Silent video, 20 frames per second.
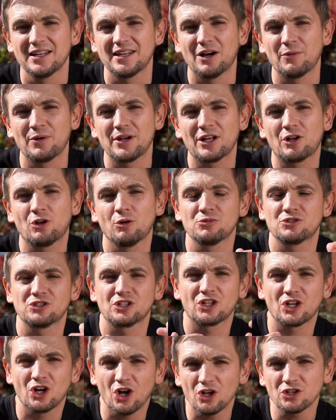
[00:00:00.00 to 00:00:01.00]
Now, when it comes
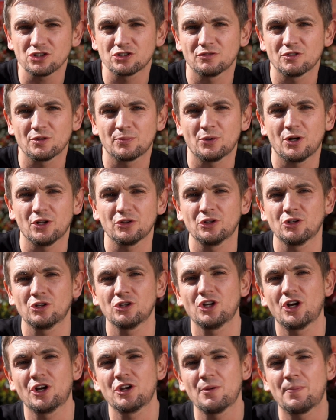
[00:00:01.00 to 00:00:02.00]
to cost of the product,
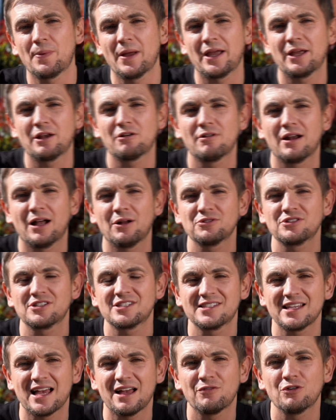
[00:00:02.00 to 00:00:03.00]
you're going to pay around
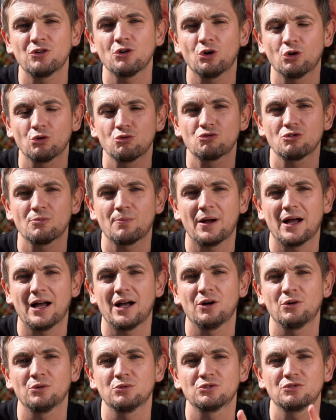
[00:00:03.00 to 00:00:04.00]

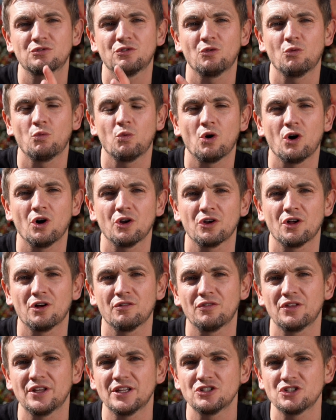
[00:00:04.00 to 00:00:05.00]
£700 for one
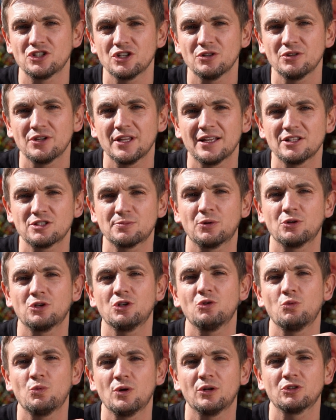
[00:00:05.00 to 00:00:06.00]
of these units, but
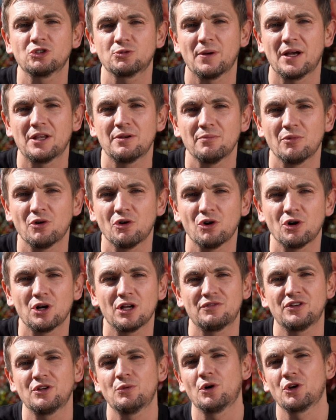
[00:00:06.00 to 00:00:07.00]
you will spend more
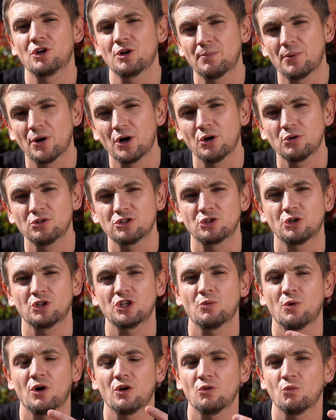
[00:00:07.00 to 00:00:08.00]
if you want a post or
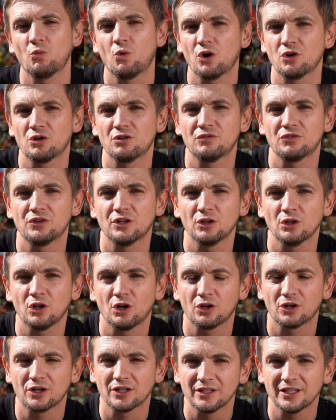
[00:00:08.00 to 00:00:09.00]
you want one of the
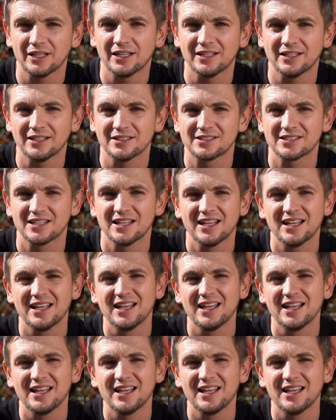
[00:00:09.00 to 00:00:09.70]
longer leads.